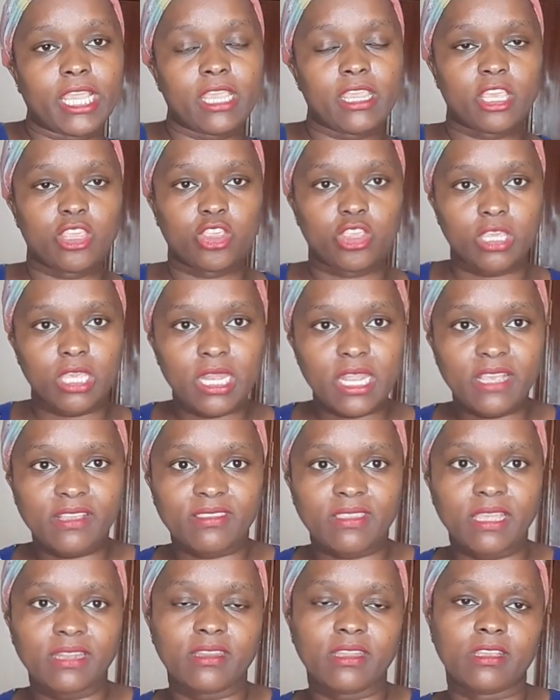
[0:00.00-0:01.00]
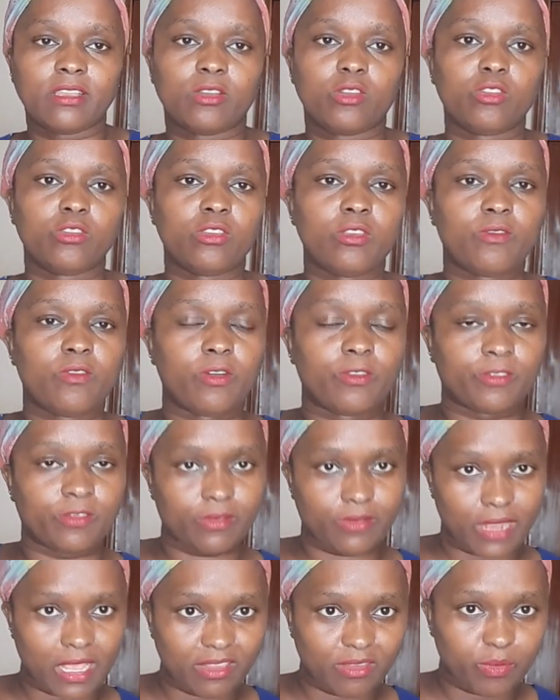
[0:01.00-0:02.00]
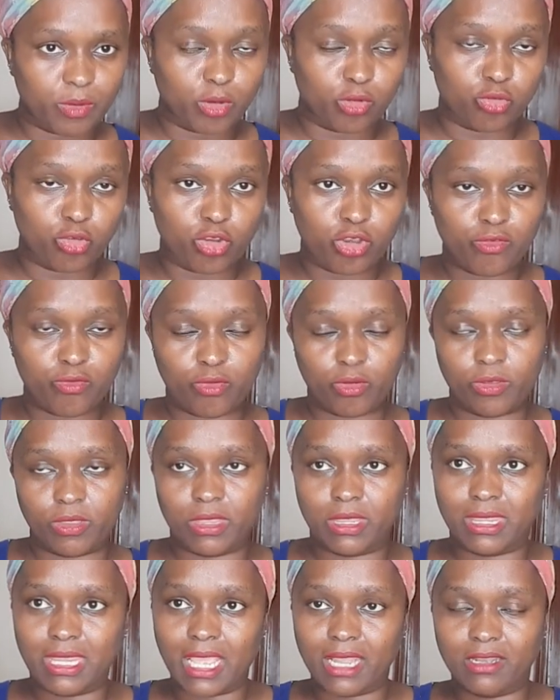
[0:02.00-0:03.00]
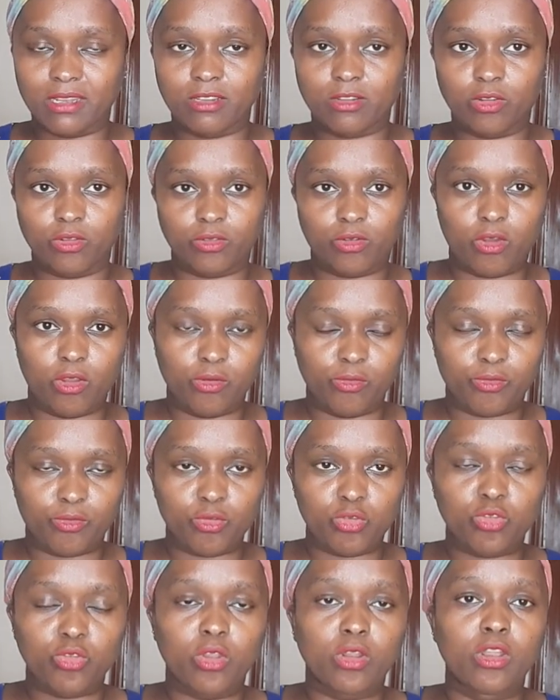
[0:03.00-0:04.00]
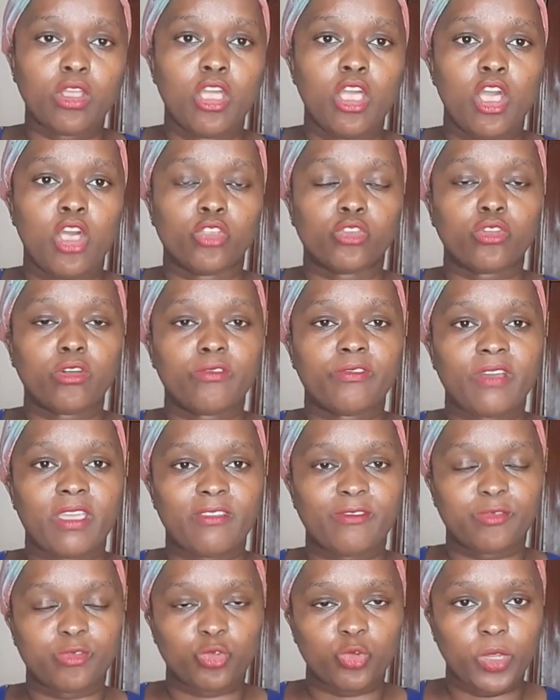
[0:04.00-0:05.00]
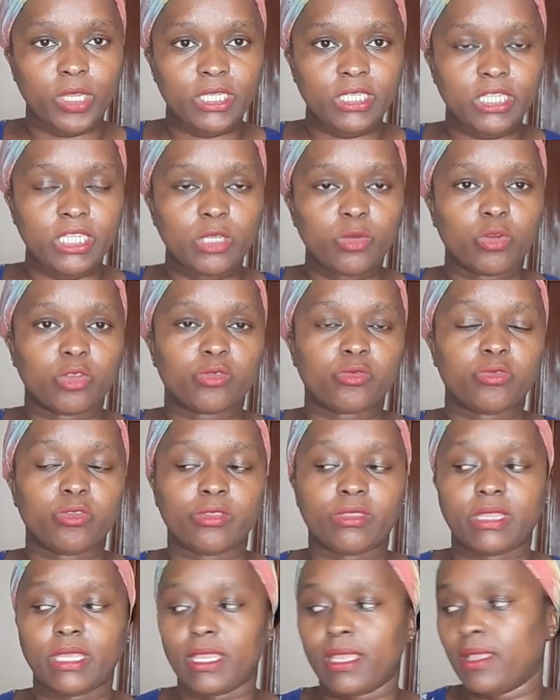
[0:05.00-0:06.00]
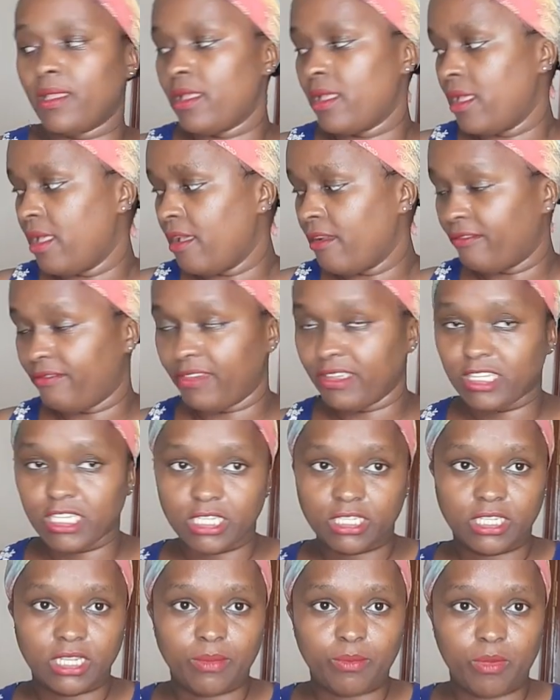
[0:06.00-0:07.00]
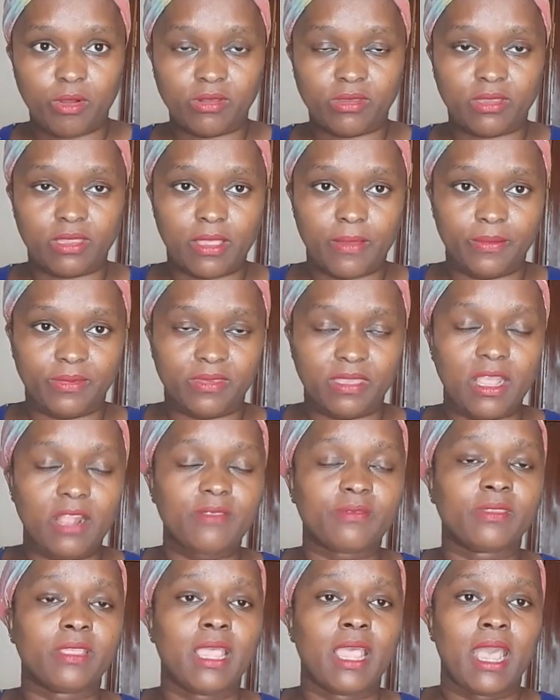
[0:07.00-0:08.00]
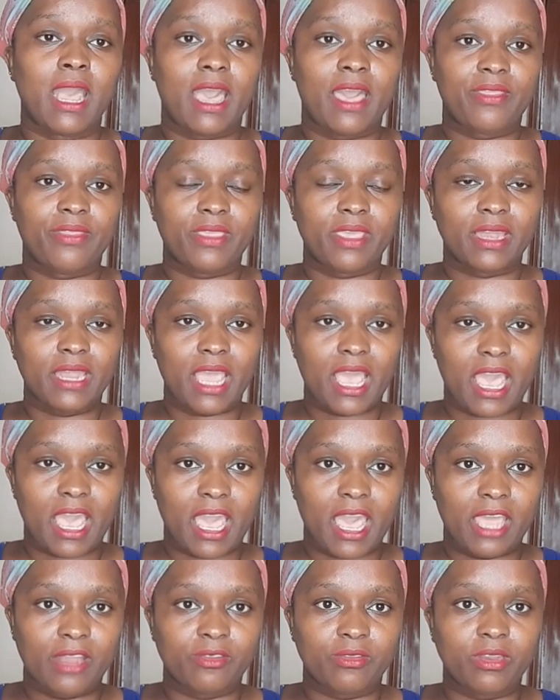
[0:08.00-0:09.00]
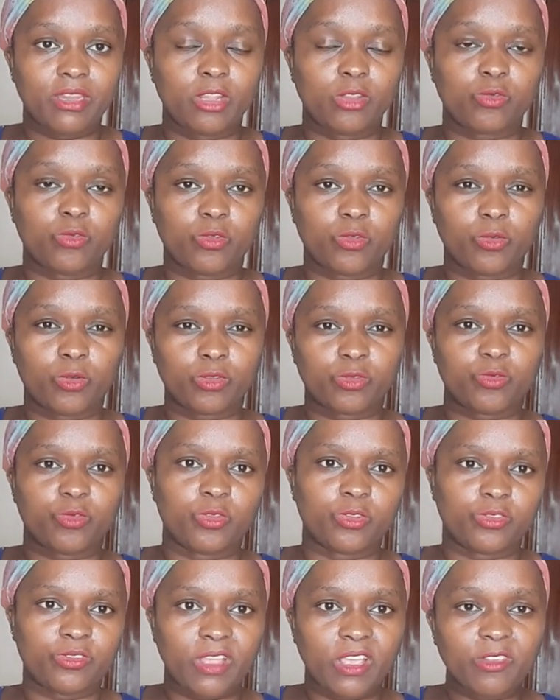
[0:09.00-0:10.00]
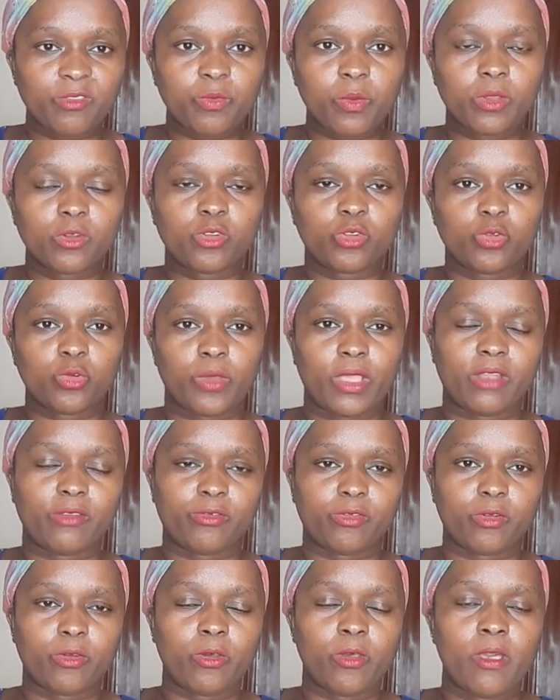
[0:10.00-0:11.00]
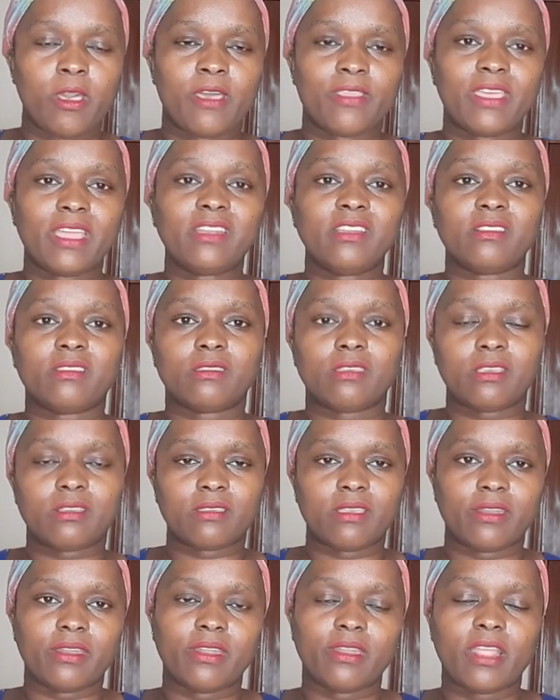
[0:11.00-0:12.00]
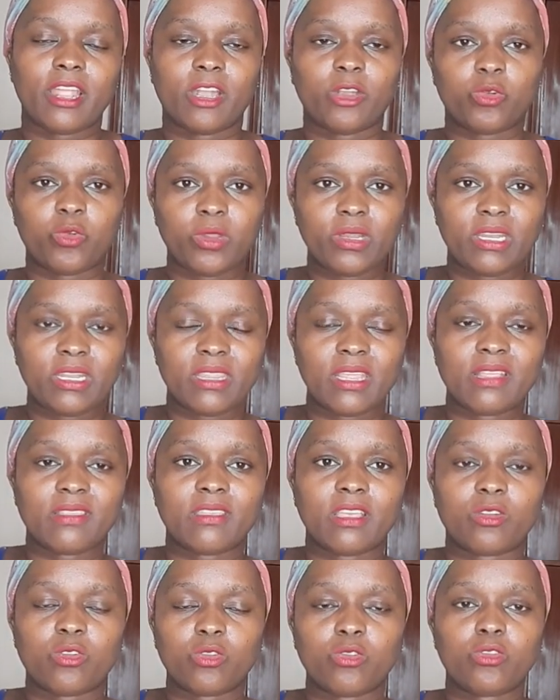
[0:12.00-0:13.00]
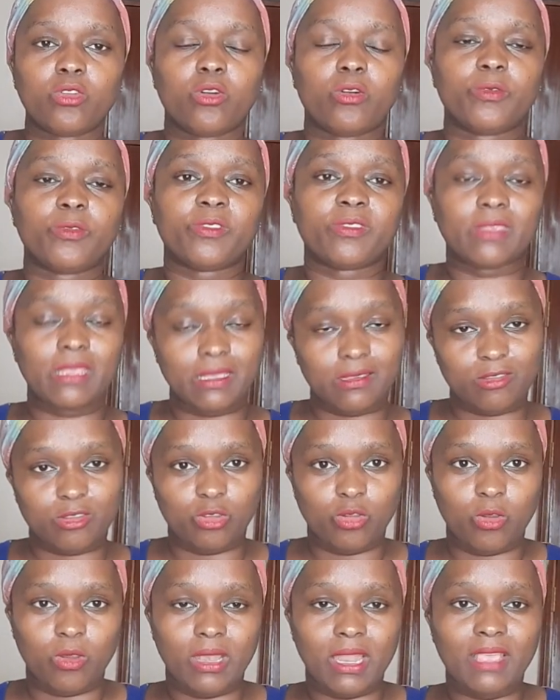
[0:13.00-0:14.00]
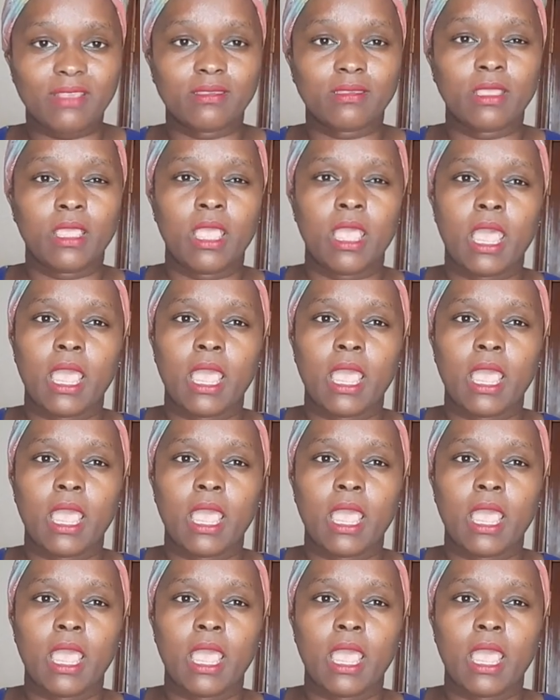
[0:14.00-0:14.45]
Kenyan shillings, that inclusive of transport. Sorry for that confusion. So 520 was for the vegetables themselves, and then 100 was for transport to and fro. That is 620. That's a total of $6.